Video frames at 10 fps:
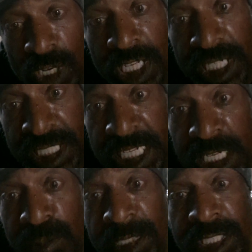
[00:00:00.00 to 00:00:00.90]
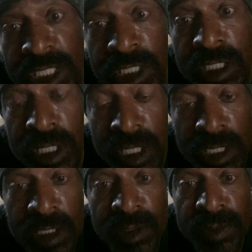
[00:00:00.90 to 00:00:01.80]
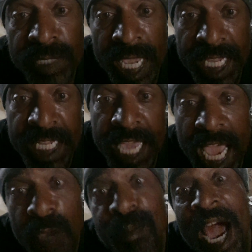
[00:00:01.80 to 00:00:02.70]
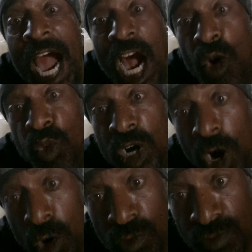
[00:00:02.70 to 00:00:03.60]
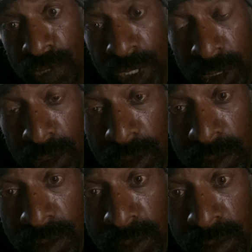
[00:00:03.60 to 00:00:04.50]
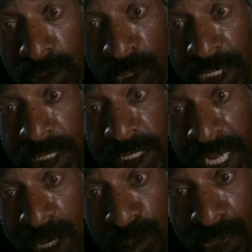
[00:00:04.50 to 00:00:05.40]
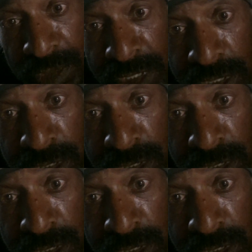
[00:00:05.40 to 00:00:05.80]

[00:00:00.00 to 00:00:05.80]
of the demons that he had power over. You understand, brothers and